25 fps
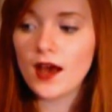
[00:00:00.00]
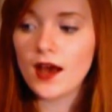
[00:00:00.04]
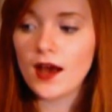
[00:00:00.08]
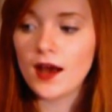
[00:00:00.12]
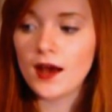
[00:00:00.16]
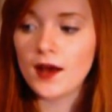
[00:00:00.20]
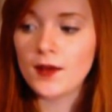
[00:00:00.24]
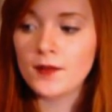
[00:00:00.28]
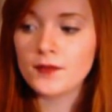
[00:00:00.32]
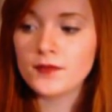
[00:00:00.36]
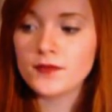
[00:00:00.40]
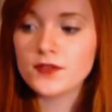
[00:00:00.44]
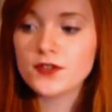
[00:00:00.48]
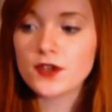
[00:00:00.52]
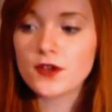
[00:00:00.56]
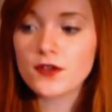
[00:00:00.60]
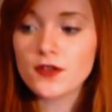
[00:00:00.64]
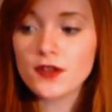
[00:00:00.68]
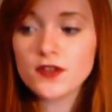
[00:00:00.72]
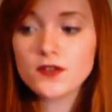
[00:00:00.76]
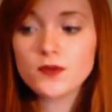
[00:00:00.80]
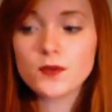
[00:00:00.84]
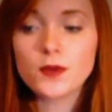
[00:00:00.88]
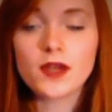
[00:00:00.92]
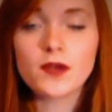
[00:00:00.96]
Um, so
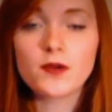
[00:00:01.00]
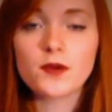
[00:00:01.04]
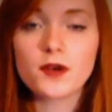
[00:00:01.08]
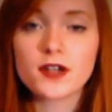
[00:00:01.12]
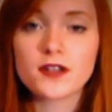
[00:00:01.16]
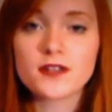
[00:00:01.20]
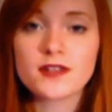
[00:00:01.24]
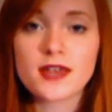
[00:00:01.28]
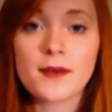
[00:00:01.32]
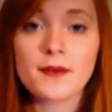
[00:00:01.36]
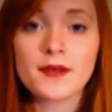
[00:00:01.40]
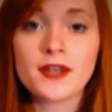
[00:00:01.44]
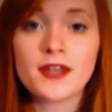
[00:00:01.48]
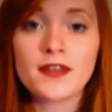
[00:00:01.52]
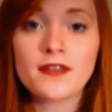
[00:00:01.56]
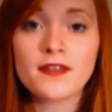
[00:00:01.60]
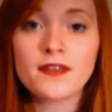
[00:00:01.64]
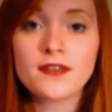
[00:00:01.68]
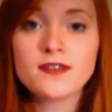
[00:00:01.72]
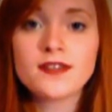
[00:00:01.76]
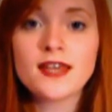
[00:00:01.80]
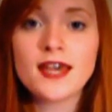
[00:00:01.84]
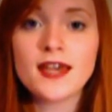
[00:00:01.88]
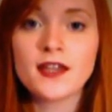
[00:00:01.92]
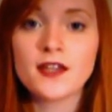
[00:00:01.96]
this week we're examining
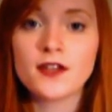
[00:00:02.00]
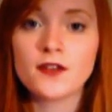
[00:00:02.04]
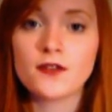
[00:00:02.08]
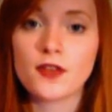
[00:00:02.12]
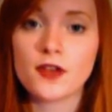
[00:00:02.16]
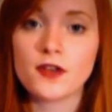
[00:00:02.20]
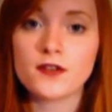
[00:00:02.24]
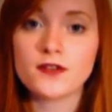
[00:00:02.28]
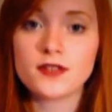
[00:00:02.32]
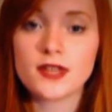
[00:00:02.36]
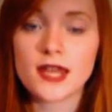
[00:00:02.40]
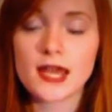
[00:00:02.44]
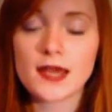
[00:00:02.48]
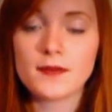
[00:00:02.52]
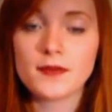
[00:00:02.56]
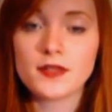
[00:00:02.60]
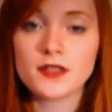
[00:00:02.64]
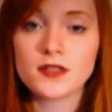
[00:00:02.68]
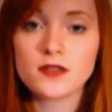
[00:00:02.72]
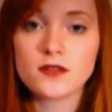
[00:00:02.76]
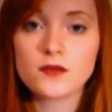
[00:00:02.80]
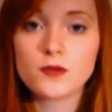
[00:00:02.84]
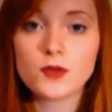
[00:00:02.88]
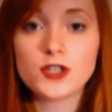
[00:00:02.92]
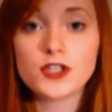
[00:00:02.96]
the second of those
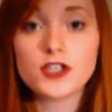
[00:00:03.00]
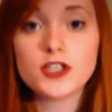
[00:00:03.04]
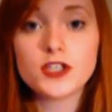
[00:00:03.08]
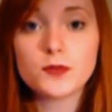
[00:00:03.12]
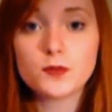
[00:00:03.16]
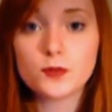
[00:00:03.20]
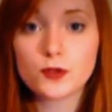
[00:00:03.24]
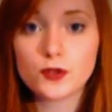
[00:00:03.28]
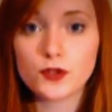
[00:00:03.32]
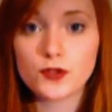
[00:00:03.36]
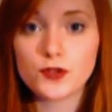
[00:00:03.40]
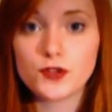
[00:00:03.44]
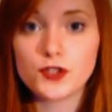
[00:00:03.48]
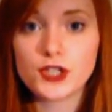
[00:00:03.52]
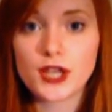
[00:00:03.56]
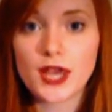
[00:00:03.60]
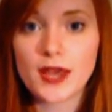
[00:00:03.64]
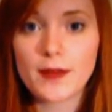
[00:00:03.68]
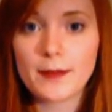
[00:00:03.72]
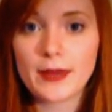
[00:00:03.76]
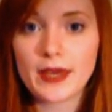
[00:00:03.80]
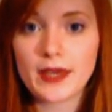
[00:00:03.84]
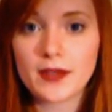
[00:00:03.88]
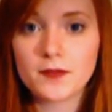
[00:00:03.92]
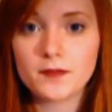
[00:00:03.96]
statements, which is prude
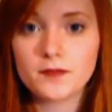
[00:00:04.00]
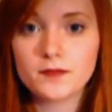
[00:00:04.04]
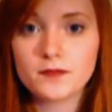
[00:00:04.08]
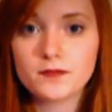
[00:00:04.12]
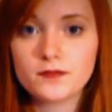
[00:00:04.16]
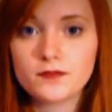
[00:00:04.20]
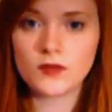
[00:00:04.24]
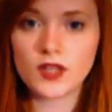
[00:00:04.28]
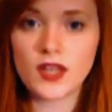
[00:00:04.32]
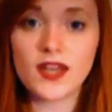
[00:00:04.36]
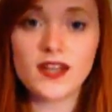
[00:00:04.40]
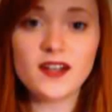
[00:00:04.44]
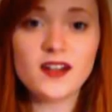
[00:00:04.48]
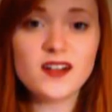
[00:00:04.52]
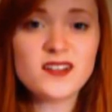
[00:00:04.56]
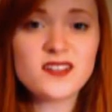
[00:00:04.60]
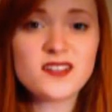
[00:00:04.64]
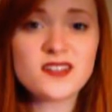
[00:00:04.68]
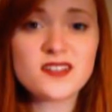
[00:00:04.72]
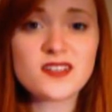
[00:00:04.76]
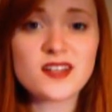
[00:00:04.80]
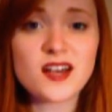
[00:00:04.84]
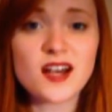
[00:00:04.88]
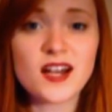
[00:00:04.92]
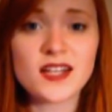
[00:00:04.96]
shaming. In our
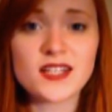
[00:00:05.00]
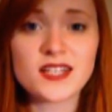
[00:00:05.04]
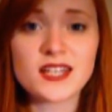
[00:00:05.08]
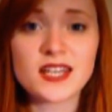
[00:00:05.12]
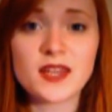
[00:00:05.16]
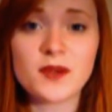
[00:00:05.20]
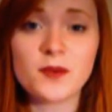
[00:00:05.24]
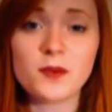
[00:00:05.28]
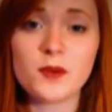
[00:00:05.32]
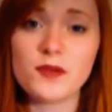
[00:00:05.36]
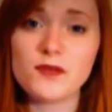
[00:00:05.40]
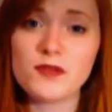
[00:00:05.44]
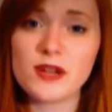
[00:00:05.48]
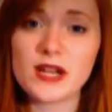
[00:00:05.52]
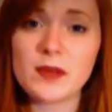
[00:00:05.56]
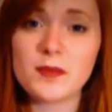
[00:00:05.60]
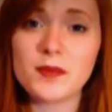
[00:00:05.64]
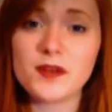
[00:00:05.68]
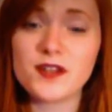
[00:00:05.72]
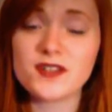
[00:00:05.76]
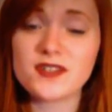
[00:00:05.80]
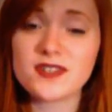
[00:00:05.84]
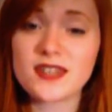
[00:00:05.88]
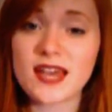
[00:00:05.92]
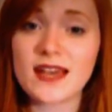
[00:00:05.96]
society, we really
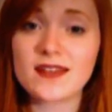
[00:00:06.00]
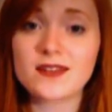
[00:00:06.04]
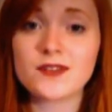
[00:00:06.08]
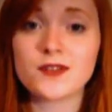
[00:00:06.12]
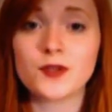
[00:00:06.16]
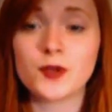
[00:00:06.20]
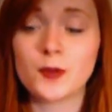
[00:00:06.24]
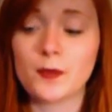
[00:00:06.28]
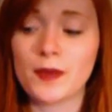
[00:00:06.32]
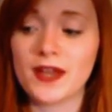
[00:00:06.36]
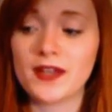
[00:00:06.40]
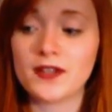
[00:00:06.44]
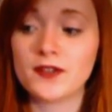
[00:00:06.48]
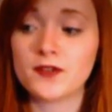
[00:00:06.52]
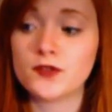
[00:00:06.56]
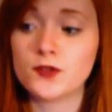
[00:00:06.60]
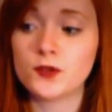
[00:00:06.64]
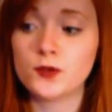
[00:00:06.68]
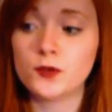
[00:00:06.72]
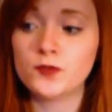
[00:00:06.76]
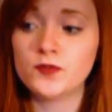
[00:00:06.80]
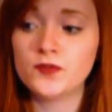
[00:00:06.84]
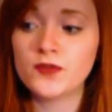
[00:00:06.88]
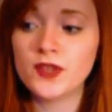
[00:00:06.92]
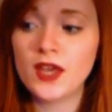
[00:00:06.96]
put sex on a
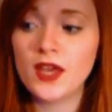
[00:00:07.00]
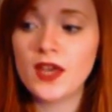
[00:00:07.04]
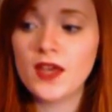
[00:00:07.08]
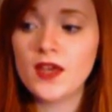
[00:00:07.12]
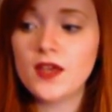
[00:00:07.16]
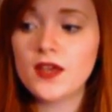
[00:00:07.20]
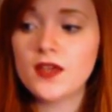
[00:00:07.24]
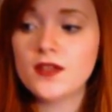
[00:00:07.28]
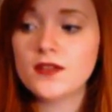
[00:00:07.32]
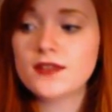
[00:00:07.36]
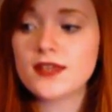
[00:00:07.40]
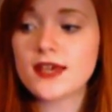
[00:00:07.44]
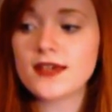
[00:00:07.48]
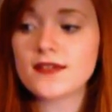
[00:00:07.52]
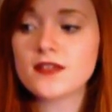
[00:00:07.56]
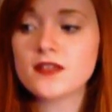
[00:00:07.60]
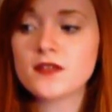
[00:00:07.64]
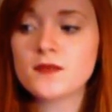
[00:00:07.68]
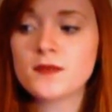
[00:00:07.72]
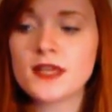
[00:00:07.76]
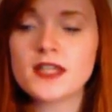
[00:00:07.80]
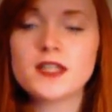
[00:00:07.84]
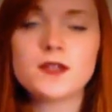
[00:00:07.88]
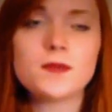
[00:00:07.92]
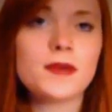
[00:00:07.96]
pedestal. Sex
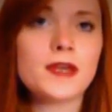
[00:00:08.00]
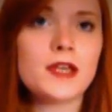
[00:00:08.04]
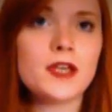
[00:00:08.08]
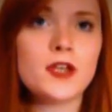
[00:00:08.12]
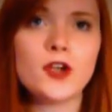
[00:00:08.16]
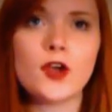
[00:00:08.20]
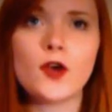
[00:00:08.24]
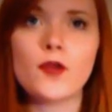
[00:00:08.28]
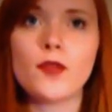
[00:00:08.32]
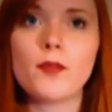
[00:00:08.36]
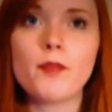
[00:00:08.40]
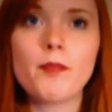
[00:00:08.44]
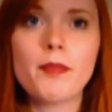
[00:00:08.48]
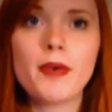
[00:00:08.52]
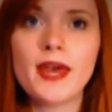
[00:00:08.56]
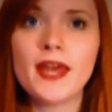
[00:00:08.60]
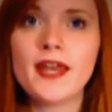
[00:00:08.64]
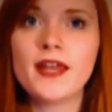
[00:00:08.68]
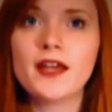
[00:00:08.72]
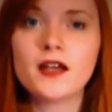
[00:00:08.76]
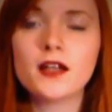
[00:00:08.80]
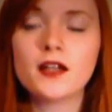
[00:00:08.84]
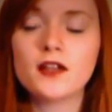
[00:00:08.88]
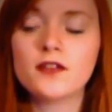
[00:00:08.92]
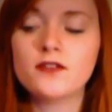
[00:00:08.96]
is meant to be, you know, the
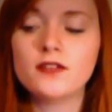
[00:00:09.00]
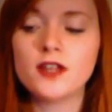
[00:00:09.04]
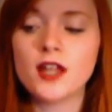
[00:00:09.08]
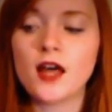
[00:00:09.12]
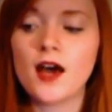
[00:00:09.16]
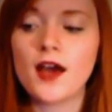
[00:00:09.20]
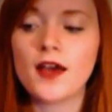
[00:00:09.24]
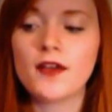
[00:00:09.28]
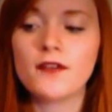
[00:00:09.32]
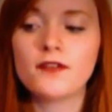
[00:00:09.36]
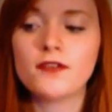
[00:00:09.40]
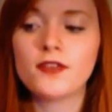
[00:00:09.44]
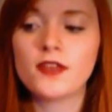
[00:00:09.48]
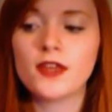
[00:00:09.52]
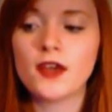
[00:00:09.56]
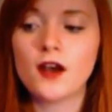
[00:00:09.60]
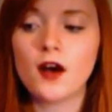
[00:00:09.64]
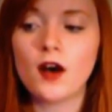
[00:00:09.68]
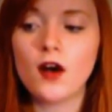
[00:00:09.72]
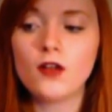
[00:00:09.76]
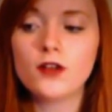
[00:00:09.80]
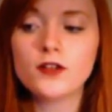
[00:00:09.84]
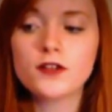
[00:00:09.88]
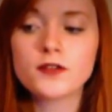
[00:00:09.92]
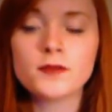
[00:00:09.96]
pinnacle of life, the
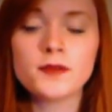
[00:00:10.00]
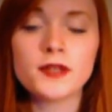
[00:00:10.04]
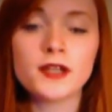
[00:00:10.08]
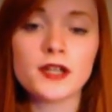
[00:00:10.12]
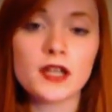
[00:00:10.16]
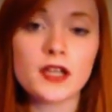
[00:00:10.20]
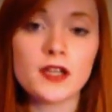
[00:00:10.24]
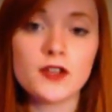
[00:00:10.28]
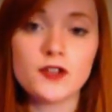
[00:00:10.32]
ultimate